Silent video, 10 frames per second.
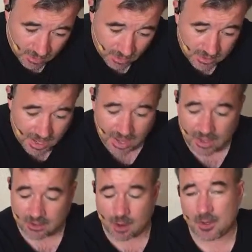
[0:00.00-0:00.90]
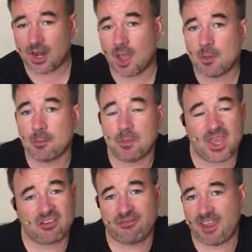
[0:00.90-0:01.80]
Yeah, I mean, I'm a
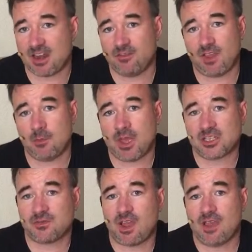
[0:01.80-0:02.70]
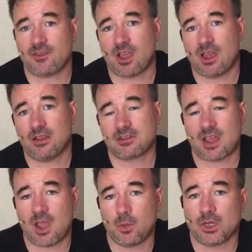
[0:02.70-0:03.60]
big fan of MS5, guys.
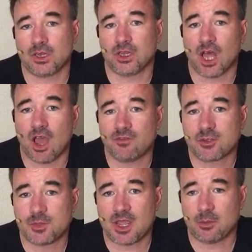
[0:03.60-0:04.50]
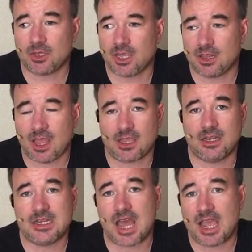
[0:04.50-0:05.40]
I would love to be able to get like a
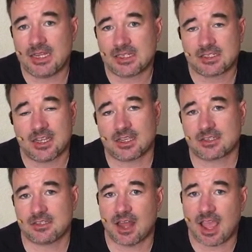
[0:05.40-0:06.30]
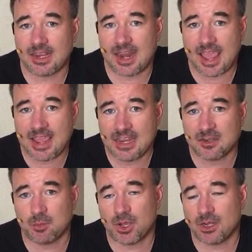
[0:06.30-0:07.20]
9.6, 9.8,
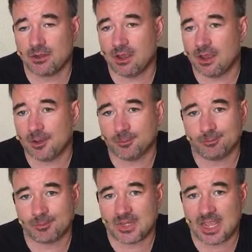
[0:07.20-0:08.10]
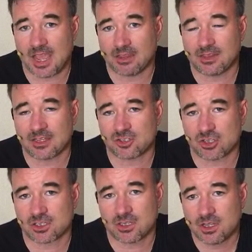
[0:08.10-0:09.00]
but yeah, that's
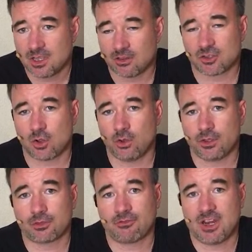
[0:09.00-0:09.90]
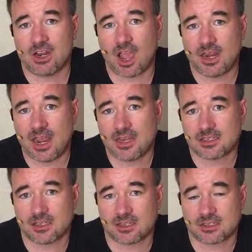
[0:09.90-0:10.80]
just there's only 3
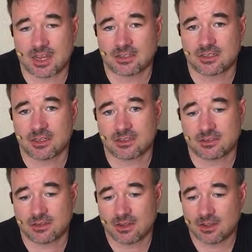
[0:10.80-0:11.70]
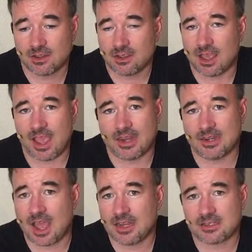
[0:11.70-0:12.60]
9.8s in the census,
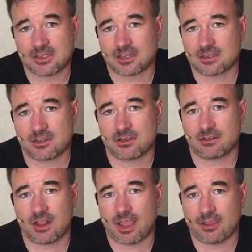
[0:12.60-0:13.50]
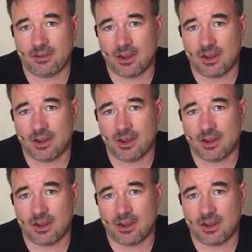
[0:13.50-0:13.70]
and 9.6s are like